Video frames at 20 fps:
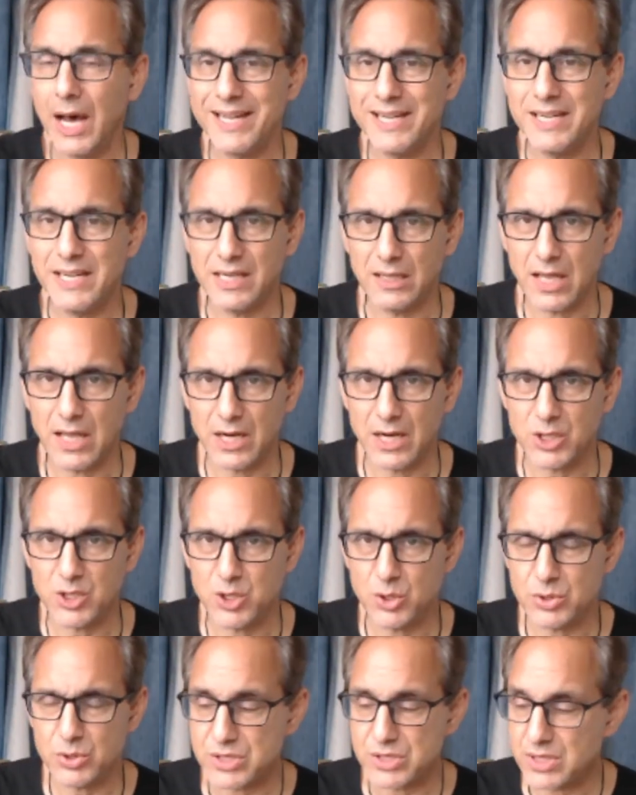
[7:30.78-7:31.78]
need a lot of
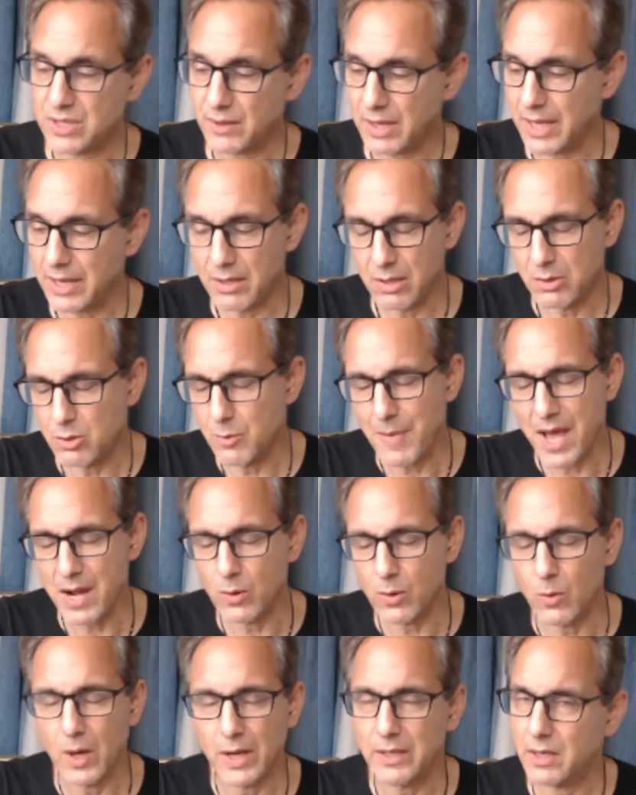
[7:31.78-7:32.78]
juice. Okay, no
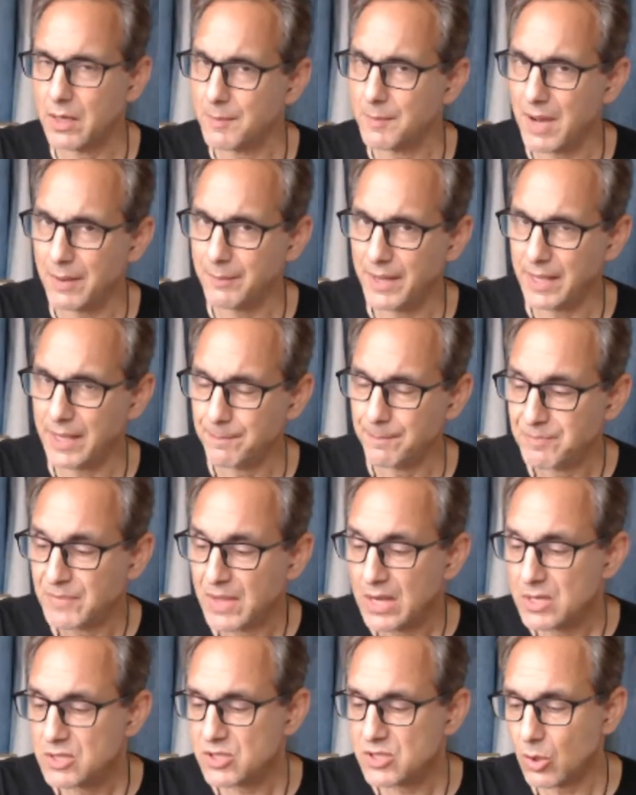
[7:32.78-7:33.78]
matter what. Come on, man.
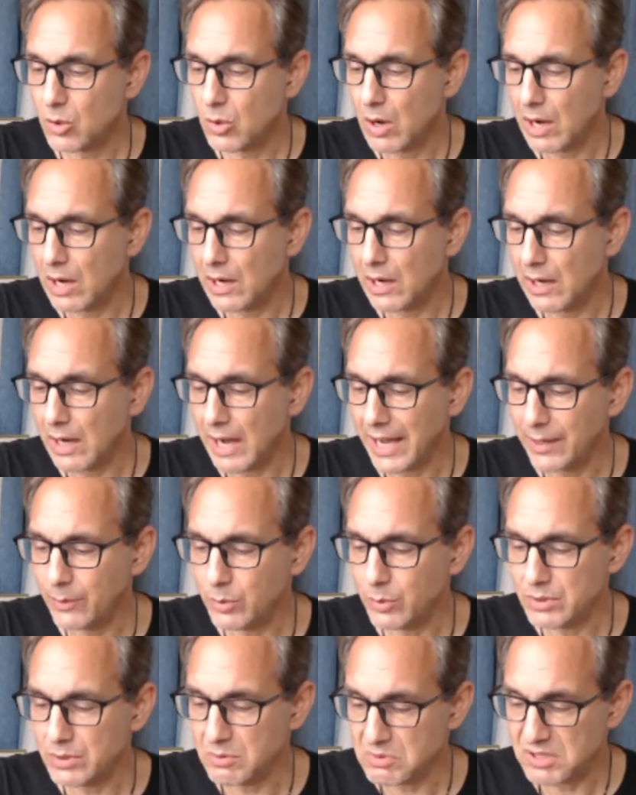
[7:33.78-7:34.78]
So I
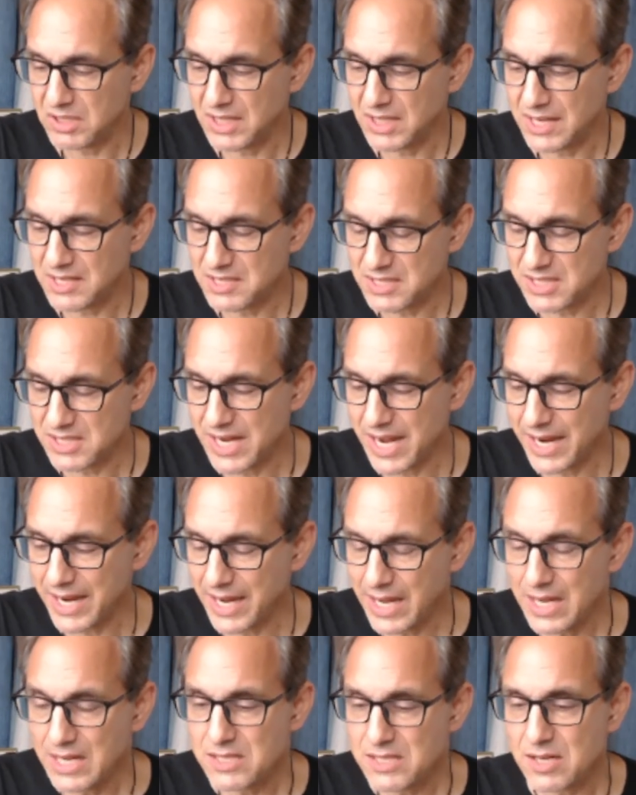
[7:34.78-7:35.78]
would say
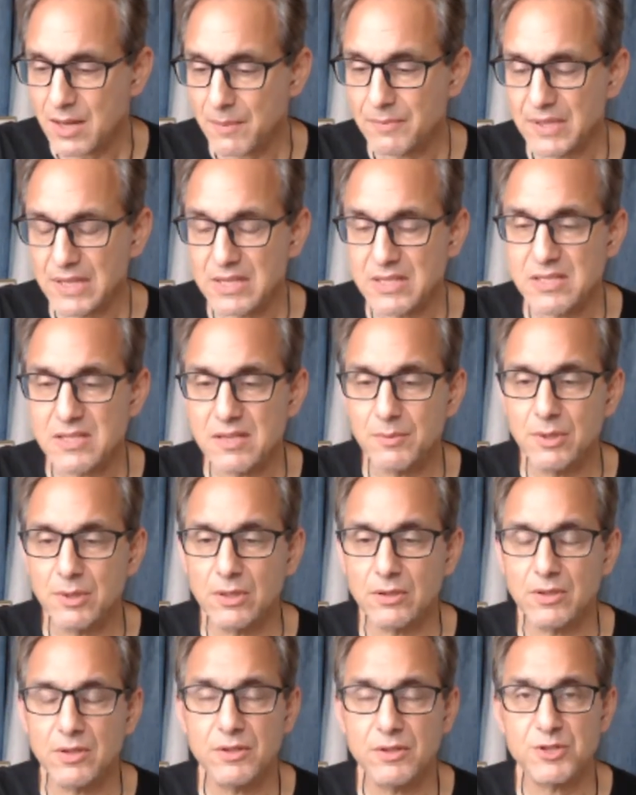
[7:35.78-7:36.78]
something
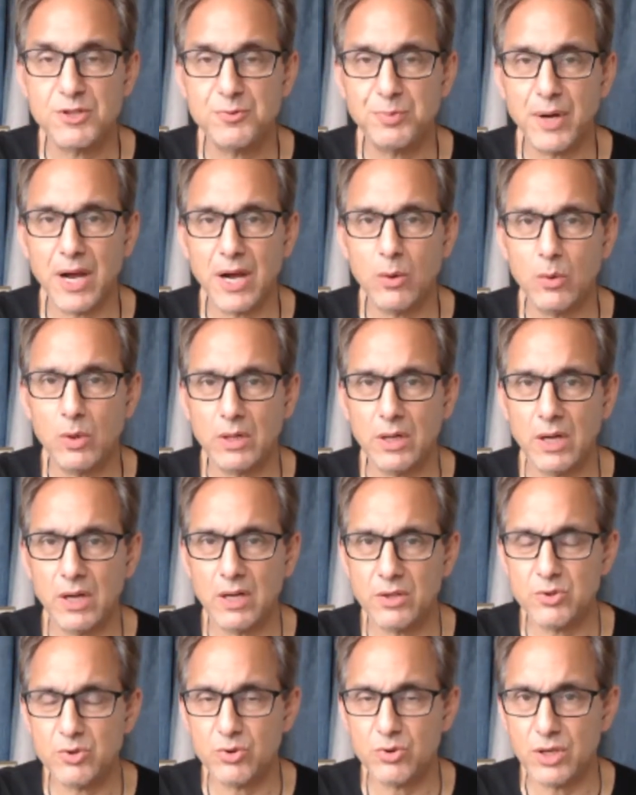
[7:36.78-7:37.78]
similar to the Sprout
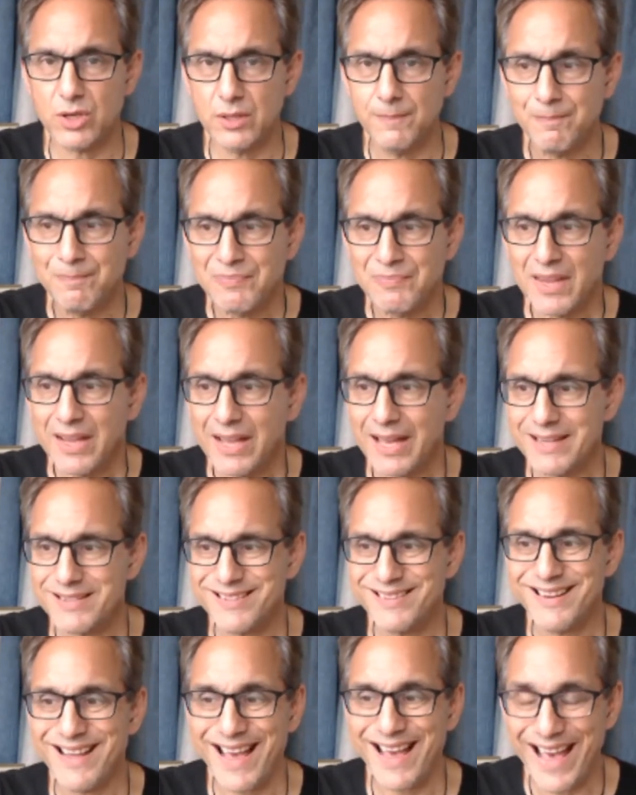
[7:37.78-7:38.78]
100 as
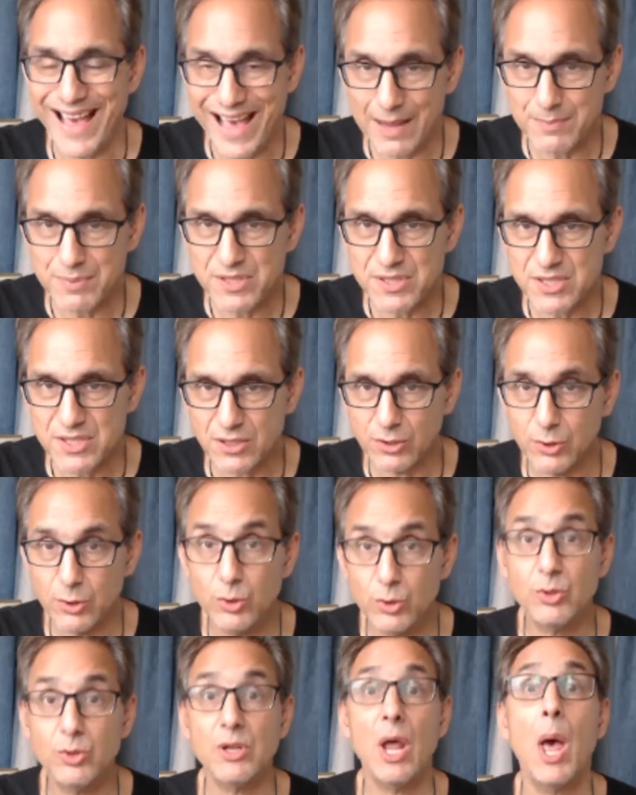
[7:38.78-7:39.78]
an
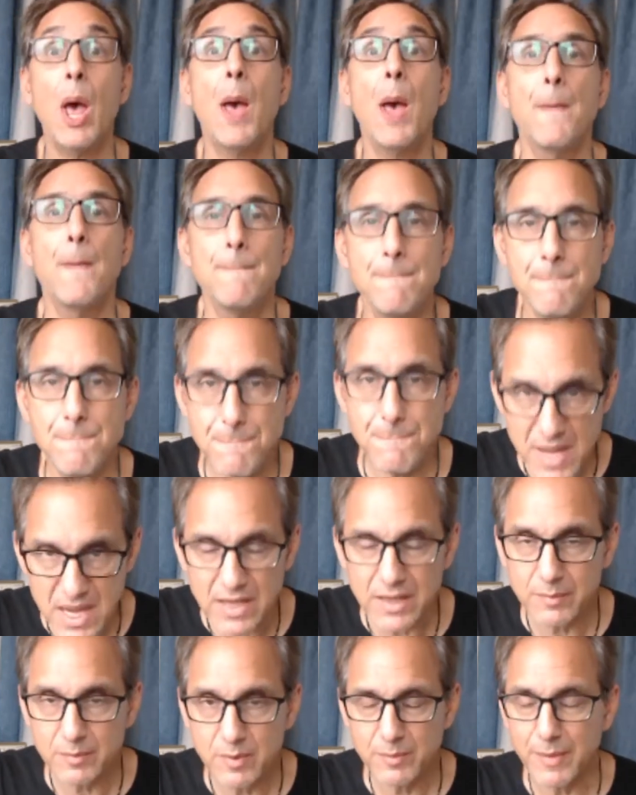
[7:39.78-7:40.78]
absolute
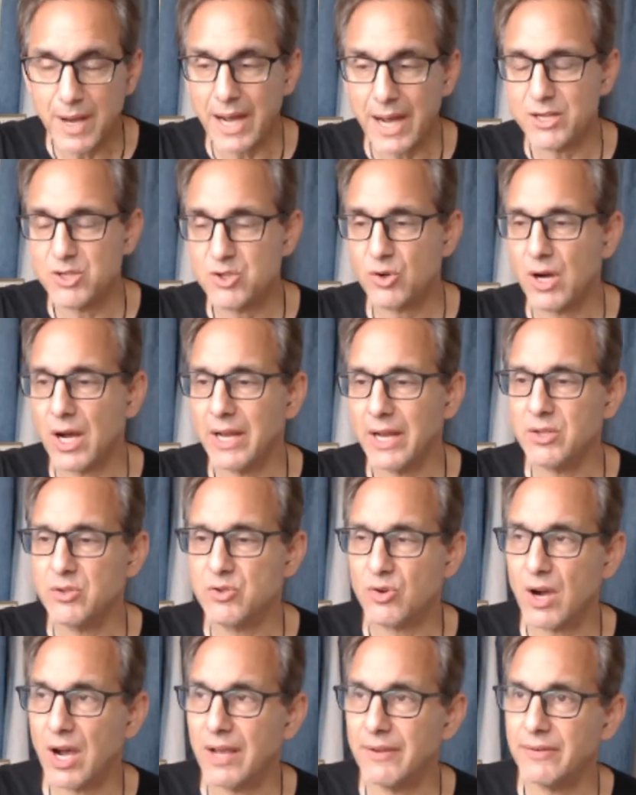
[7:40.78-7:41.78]
minimum. I tried
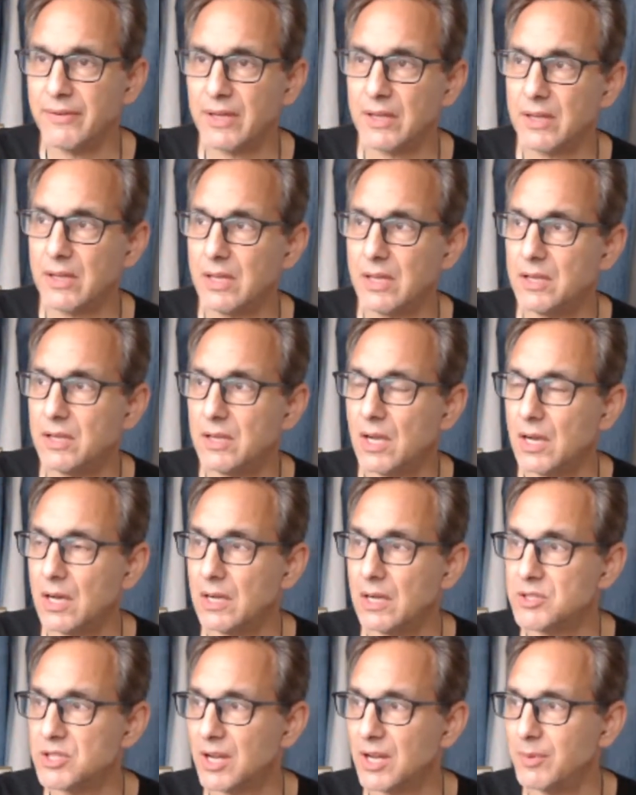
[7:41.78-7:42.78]
driving the
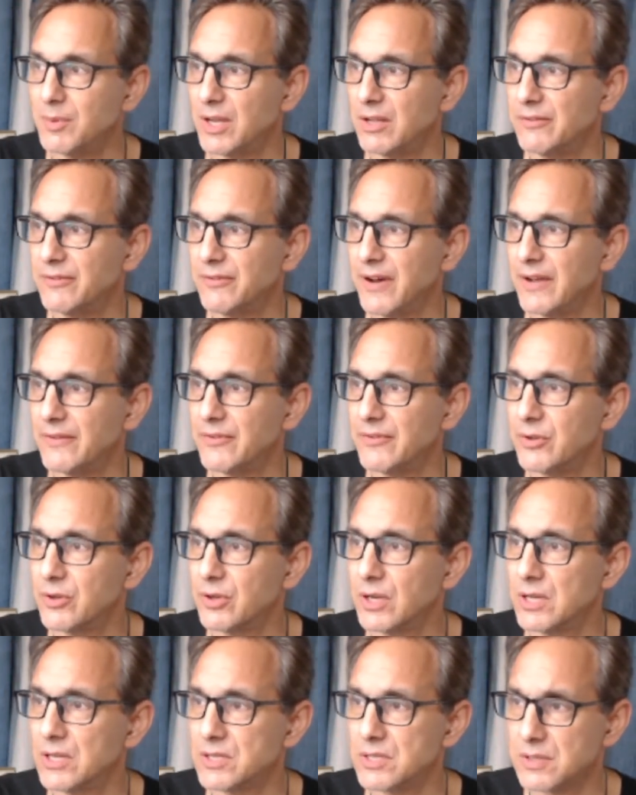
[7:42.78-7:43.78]
JBL
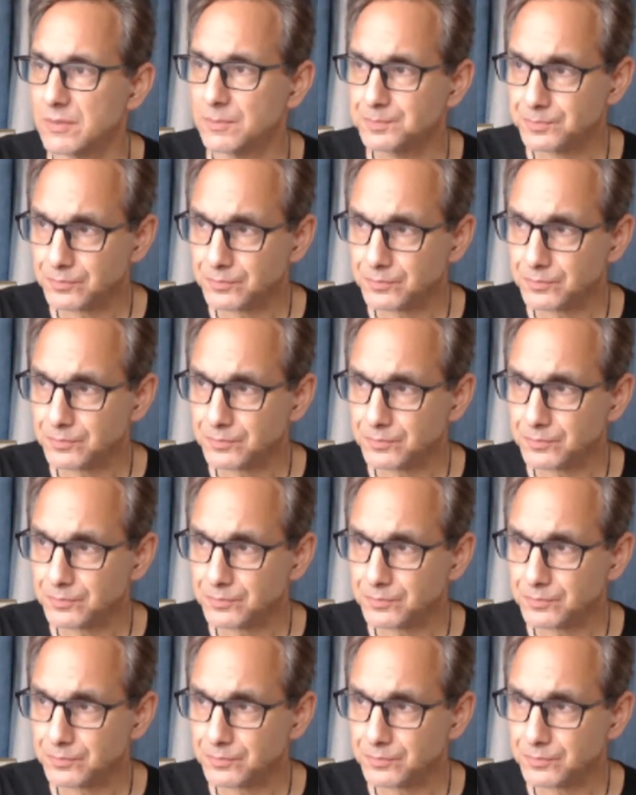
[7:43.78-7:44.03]
530s